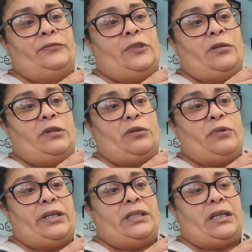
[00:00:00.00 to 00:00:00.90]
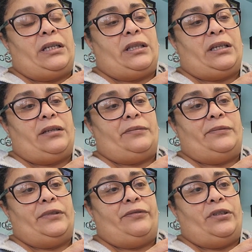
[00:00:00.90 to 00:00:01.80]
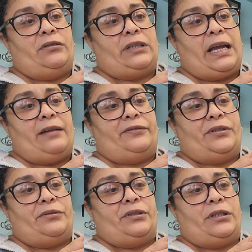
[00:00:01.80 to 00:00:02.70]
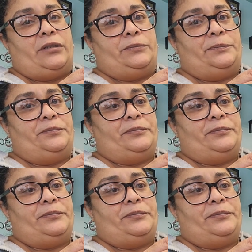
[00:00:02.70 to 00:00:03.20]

You don't want to waste anything if you don't have to, you know.